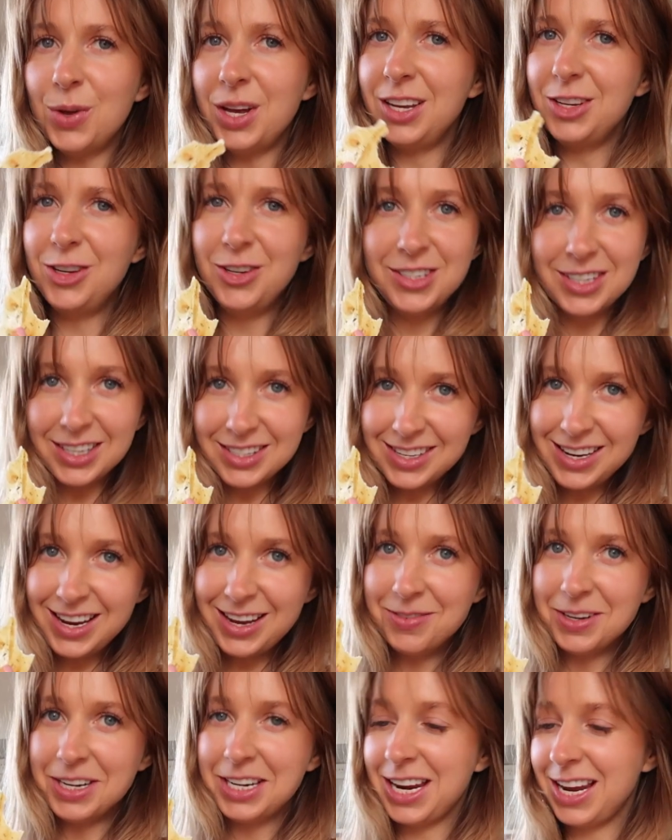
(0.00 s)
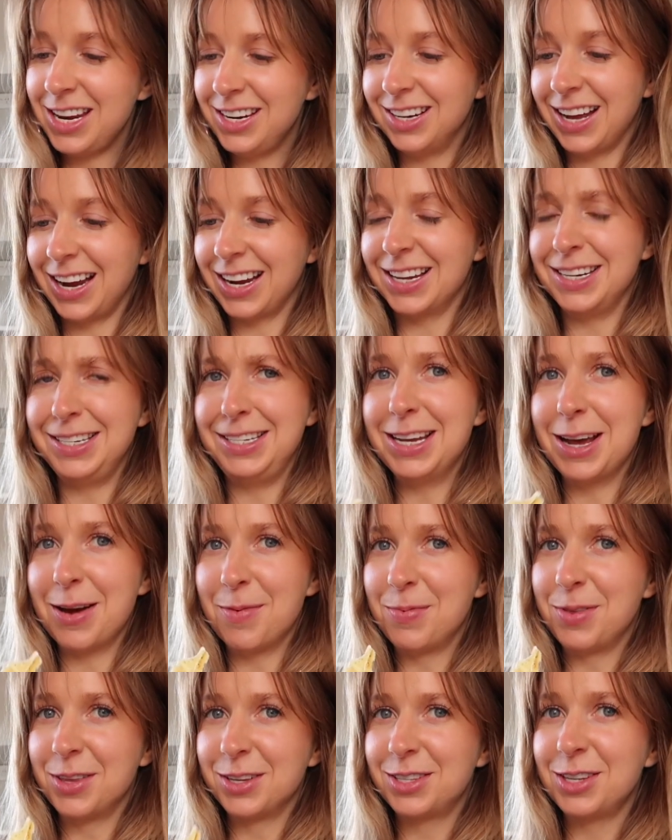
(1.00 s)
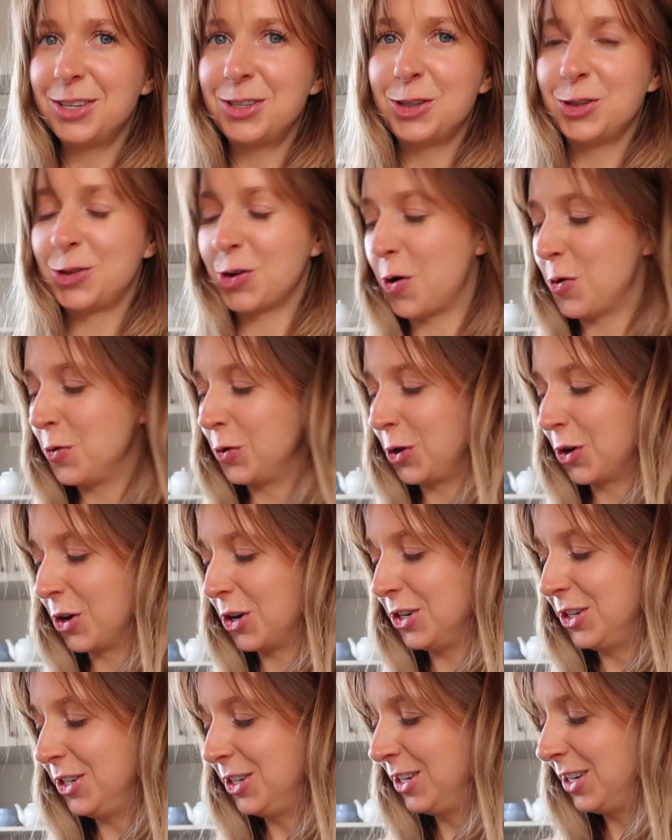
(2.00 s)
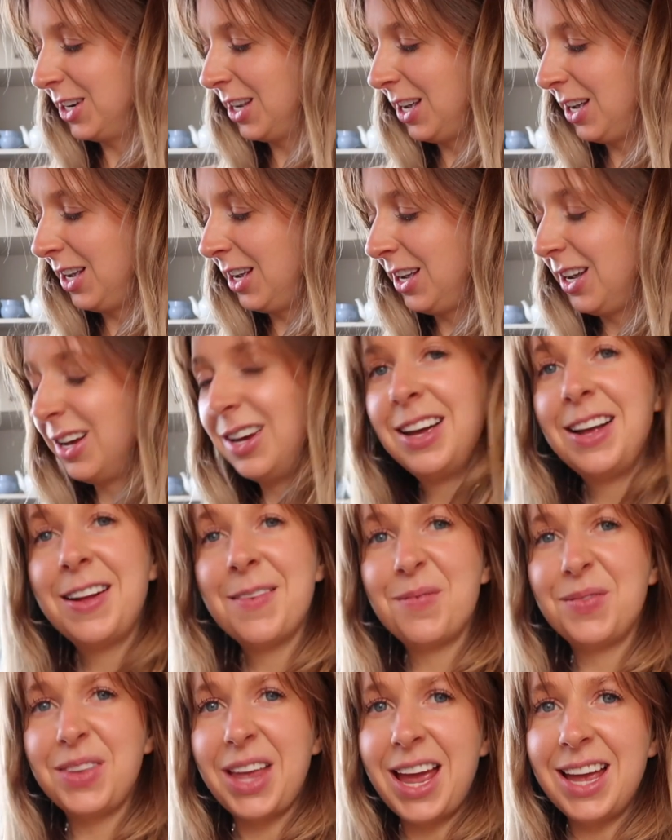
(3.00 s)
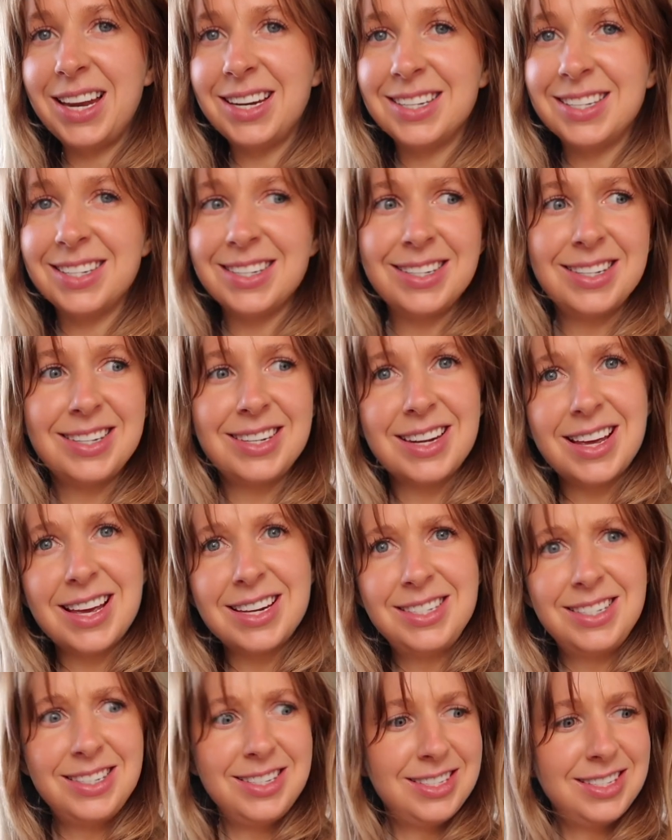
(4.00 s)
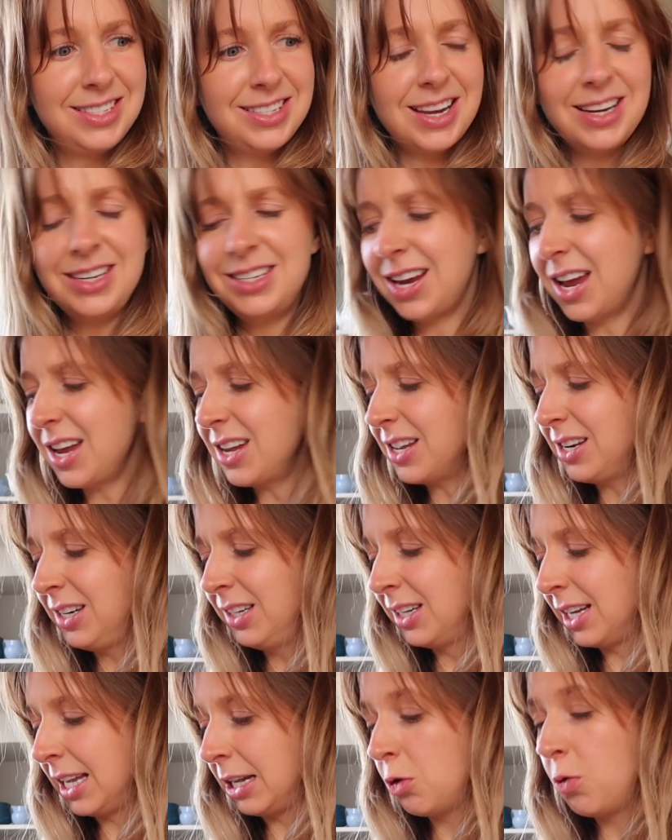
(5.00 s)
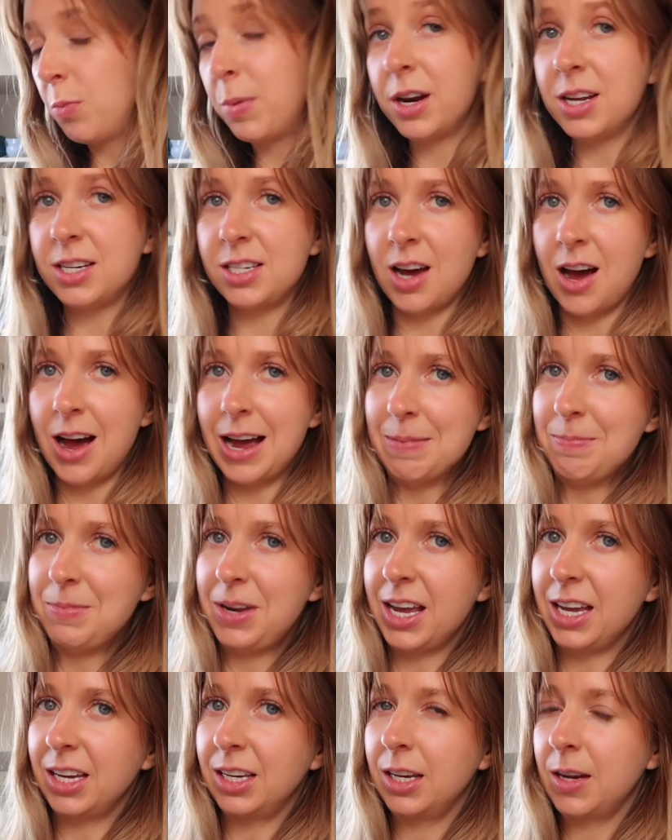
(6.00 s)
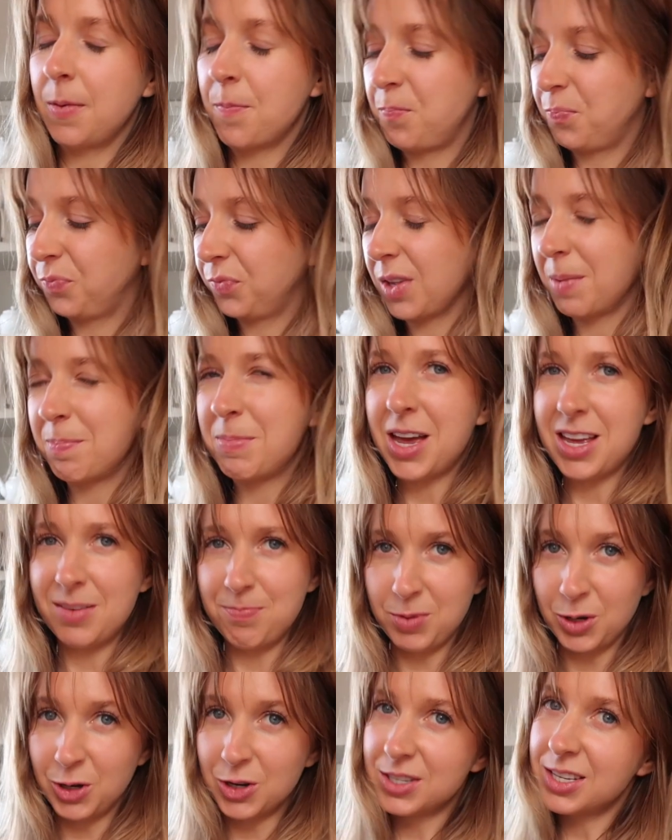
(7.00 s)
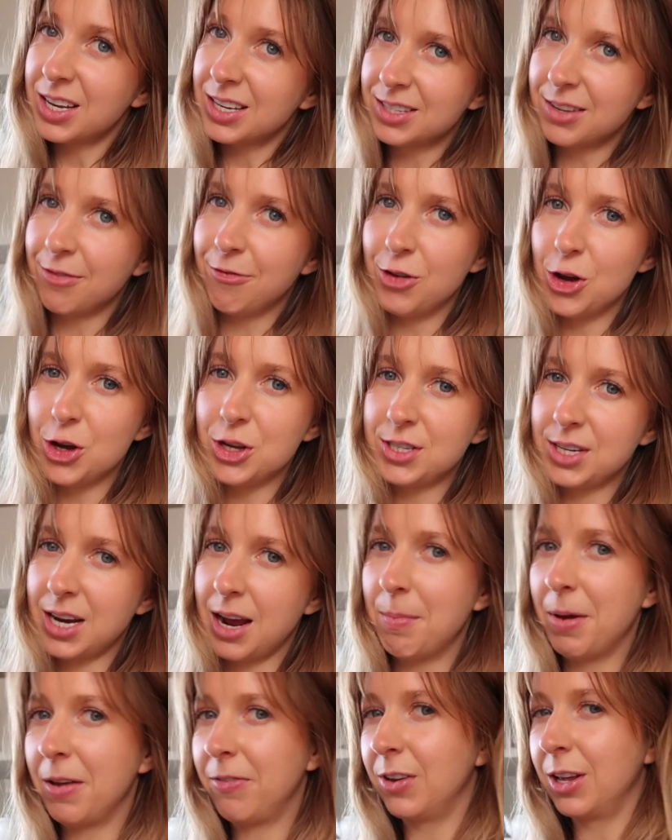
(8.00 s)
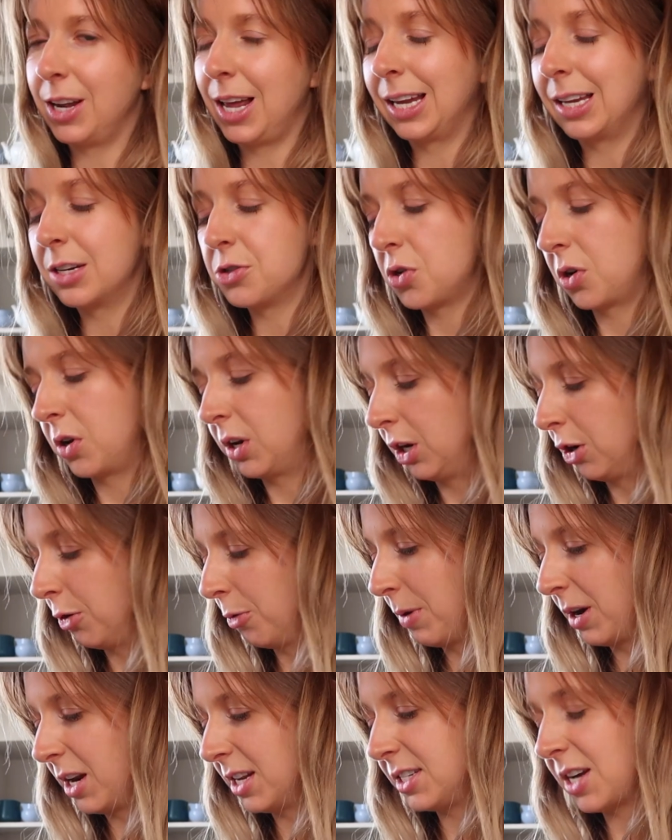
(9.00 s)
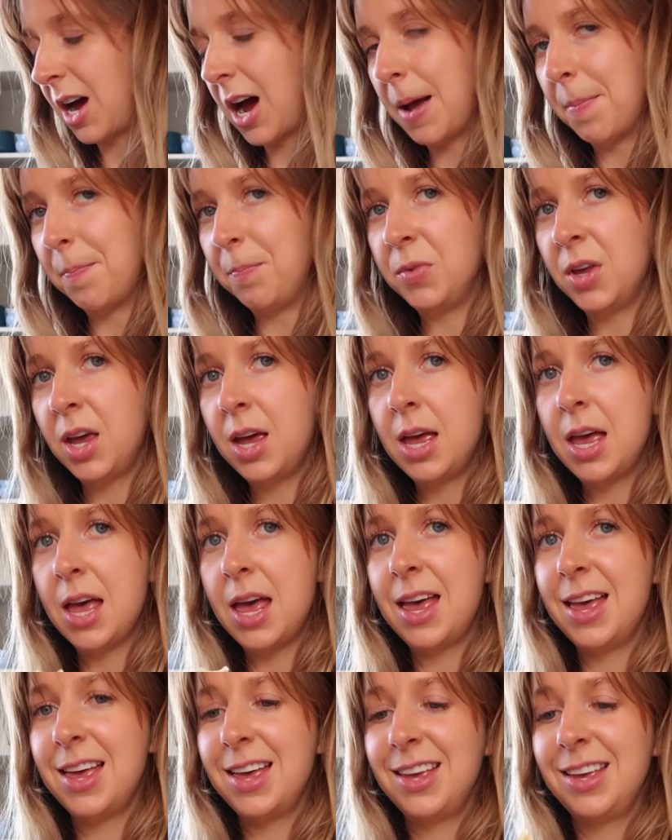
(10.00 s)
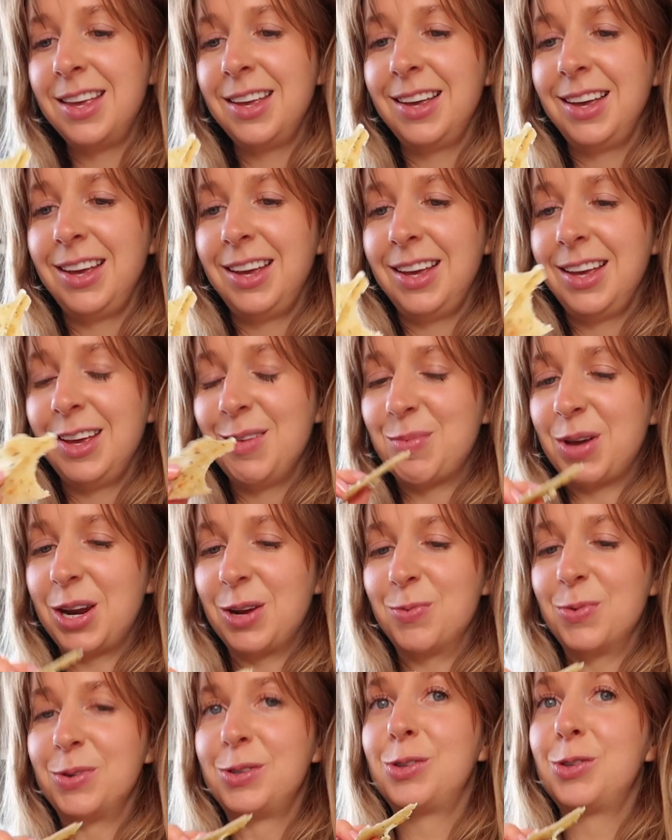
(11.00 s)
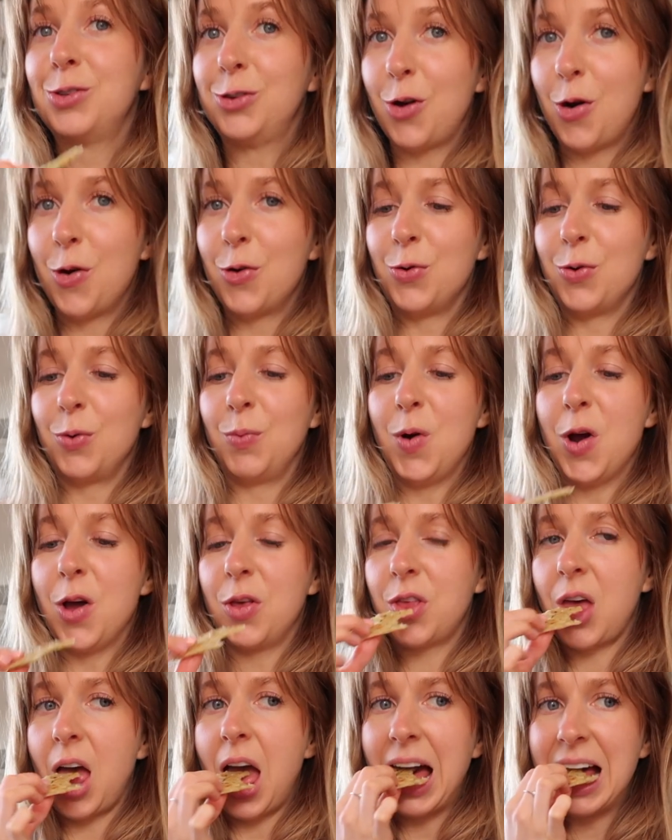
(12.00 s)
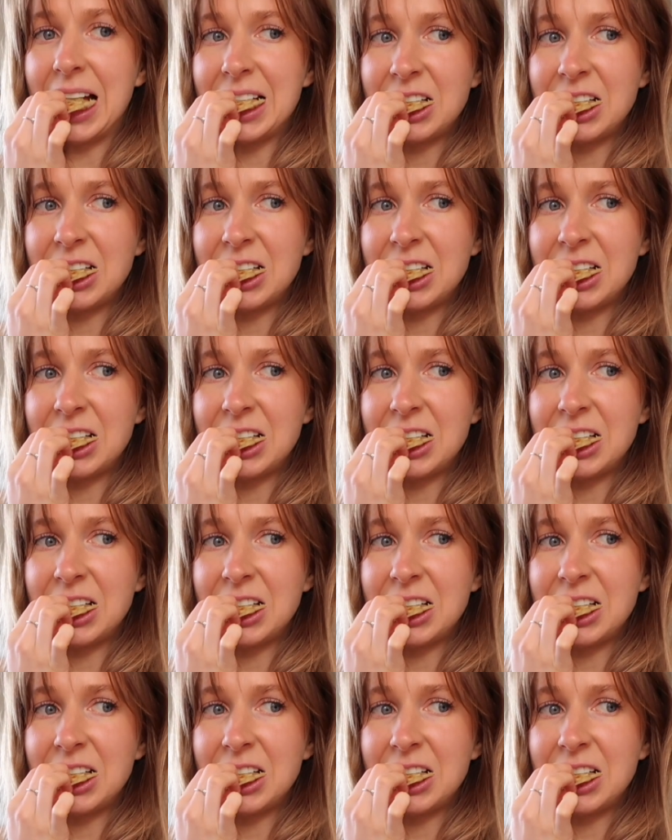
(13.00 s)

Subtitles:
It doesn't even need like a dip. This is so good, and it did take a little bit of time, like that, because it was the first time. I feel like it took a little bit of time, but it was so worth it.